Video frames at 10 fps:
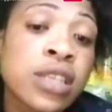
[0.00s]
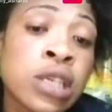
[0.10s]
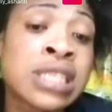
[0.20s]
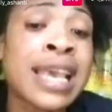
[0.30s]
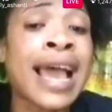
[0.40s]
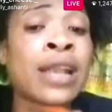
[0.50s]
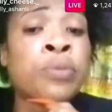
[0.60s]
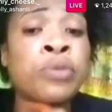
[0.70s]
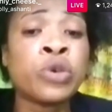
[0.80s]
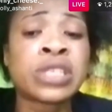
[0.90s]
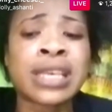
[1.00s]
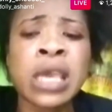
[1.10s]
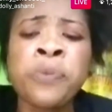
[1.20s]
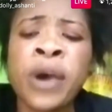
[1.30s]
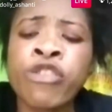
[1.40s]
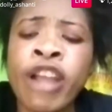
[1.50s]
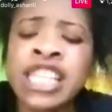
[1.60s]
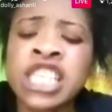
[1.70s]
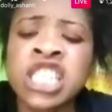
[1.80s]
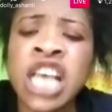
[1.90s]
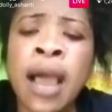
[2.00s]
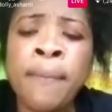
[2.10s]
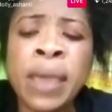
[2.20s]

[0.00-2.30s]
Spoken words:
You say you have the music, keep on writing songs.